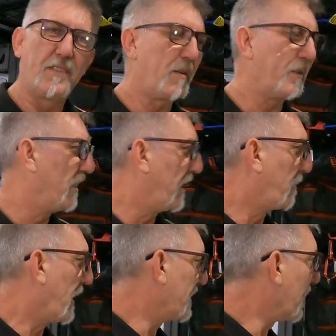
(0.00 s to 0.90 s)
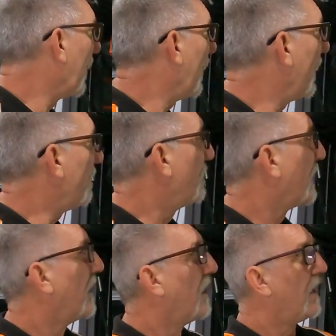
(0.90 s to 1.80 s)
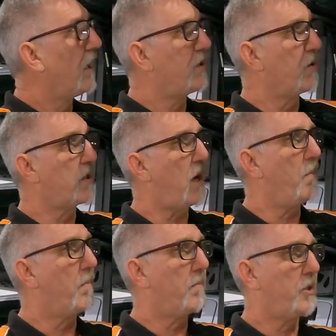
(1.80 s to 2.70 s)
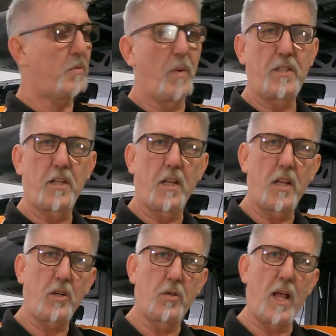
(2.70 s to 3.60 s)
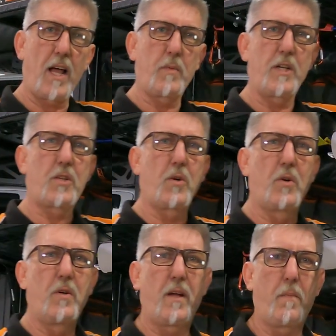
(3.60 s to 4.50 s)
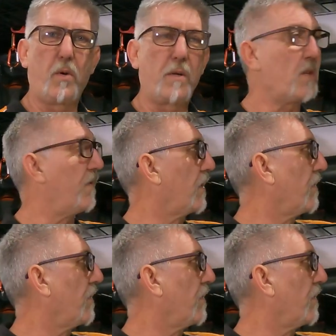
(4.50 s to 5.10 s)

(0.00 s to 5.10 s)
Need a place to hide. He's also just went to the local hardware store and bought himself a